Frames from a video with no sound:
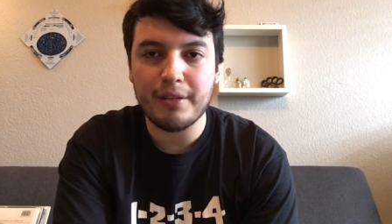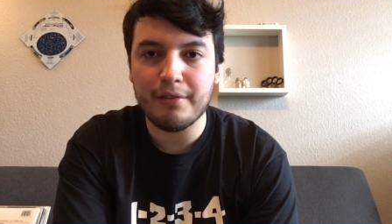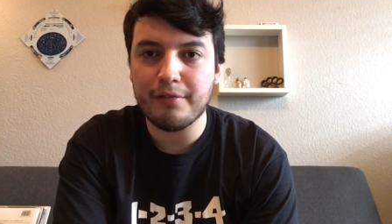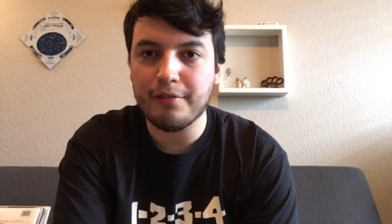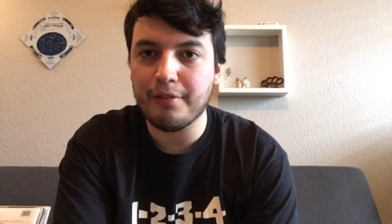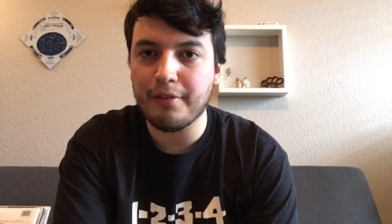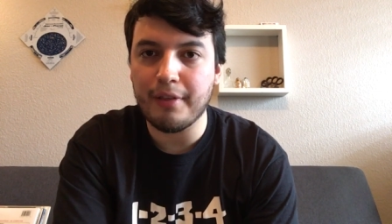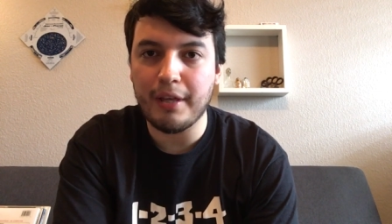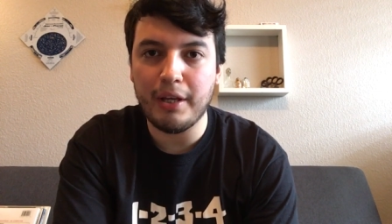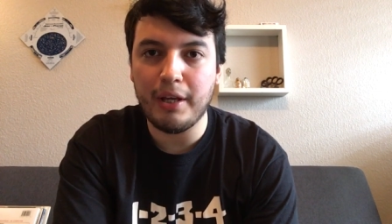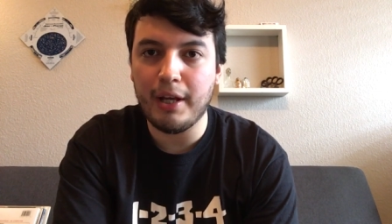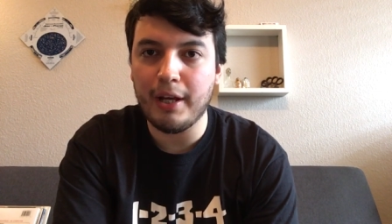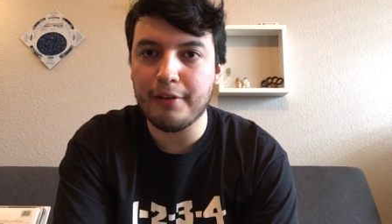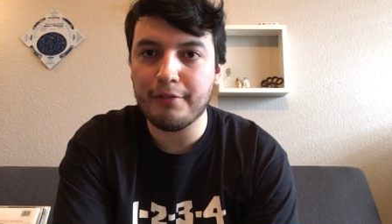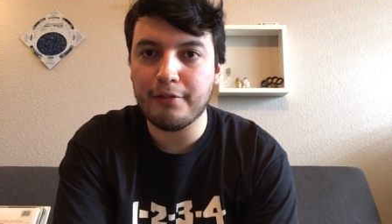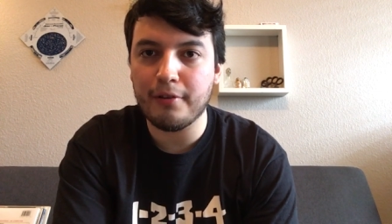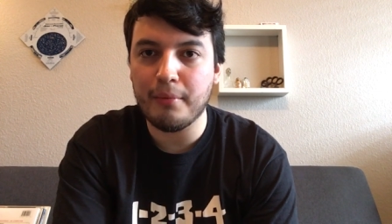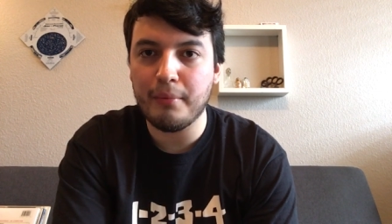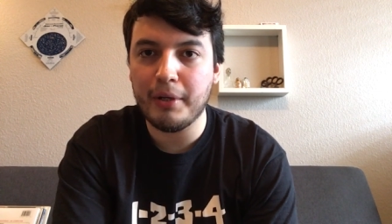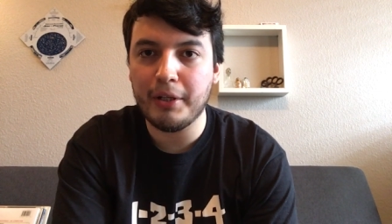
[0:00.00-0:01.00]
just thank you
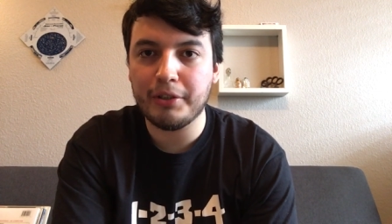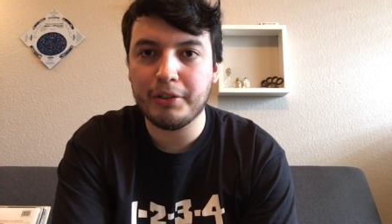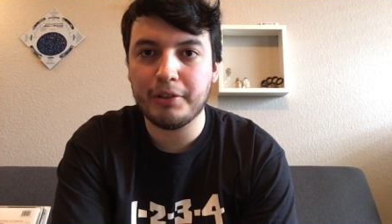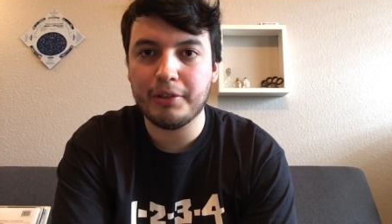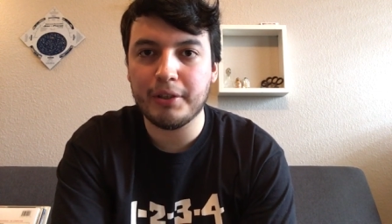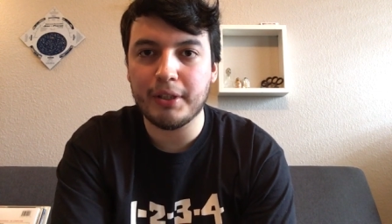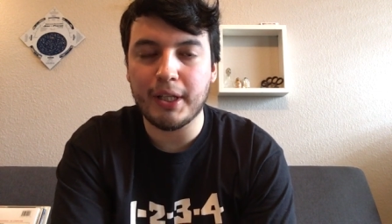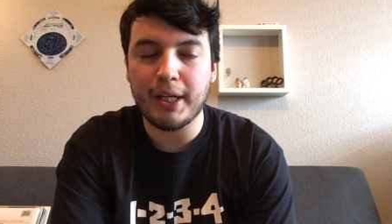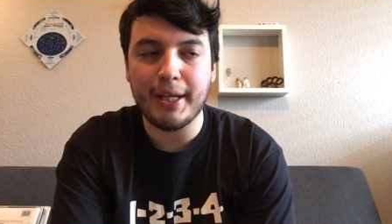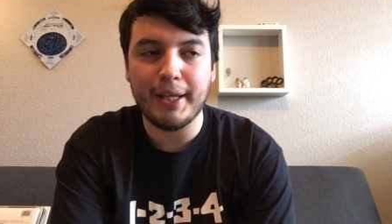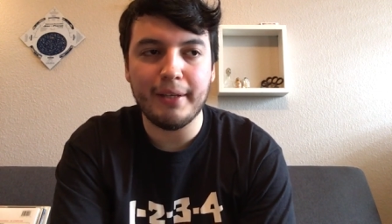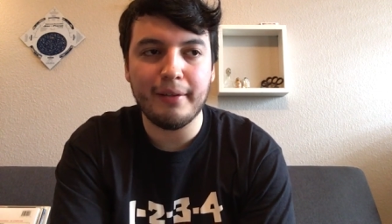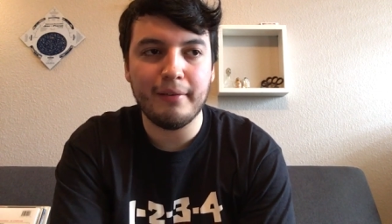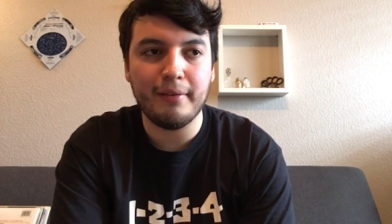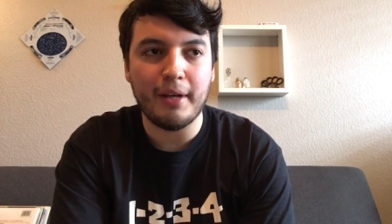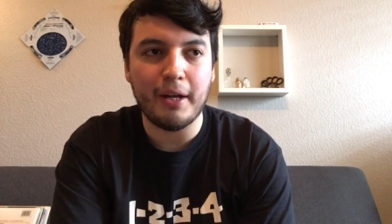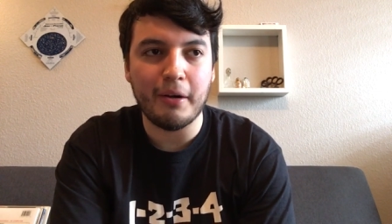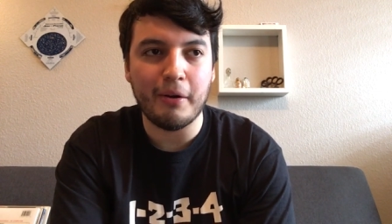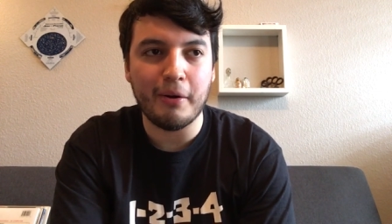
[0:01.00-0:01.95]
guys so much. I, I